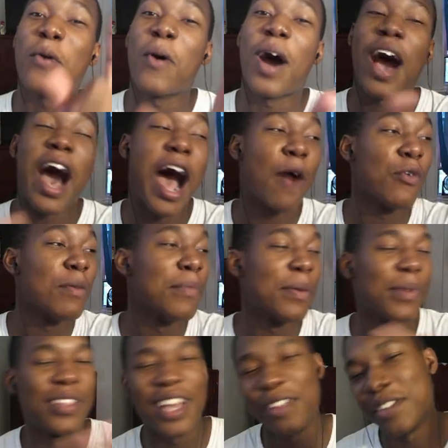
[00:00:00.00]
bro, I
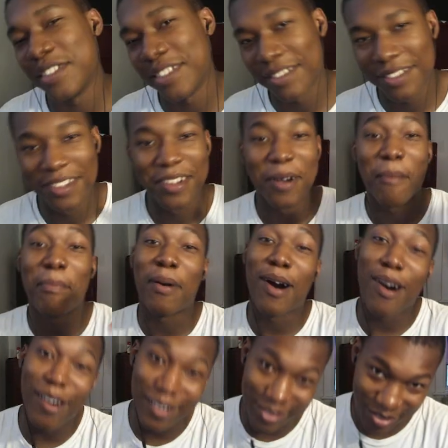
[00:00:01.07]
remember now. Listen,
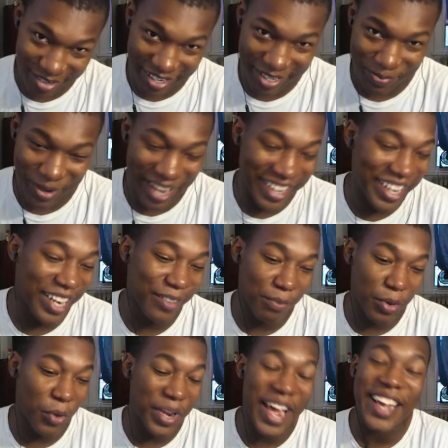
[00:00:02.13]
pause on this, but I can't, bro.